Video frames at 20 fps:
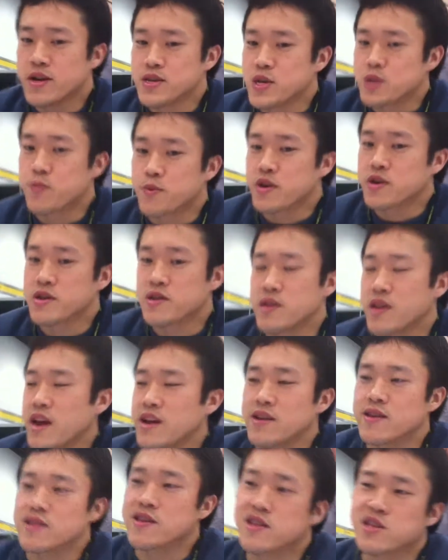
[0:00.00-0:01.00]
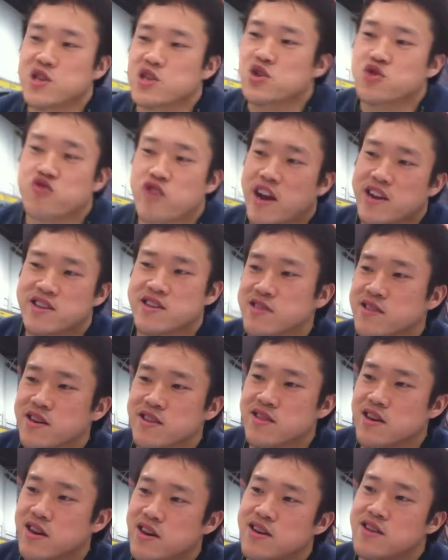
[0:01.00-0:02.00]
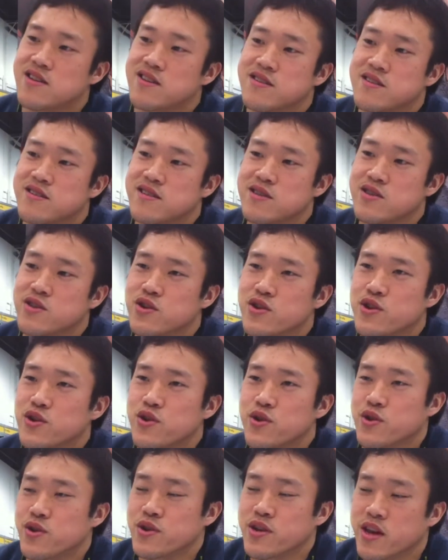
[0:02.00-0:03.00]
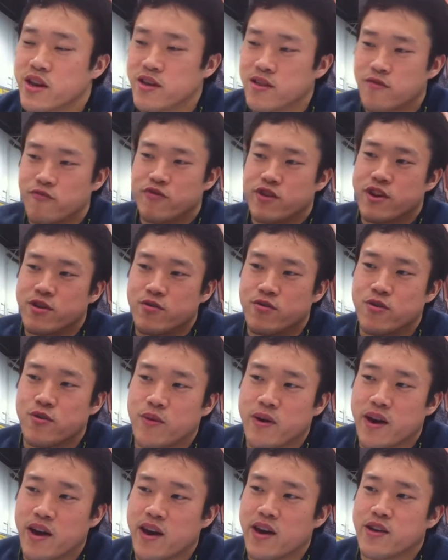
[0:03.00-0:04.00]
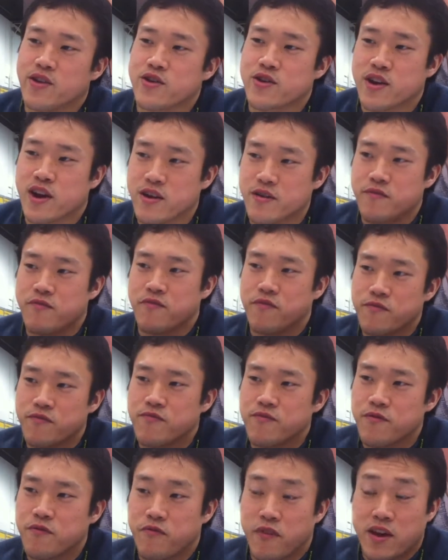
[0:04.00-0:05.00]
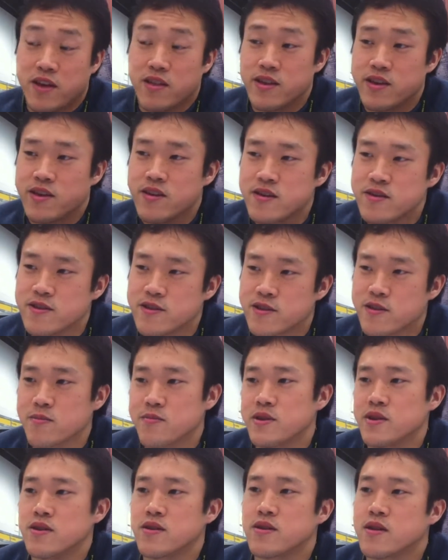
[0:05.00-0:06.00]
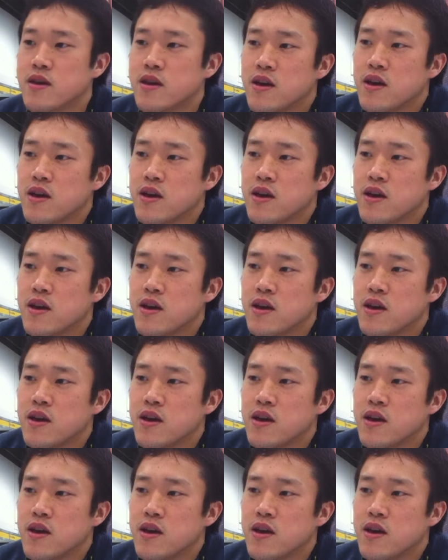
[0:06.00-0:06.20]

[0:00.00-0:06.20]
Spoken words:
Just because anything that's distracting like that, you're taking the reader away and you're kind of failing a little bit.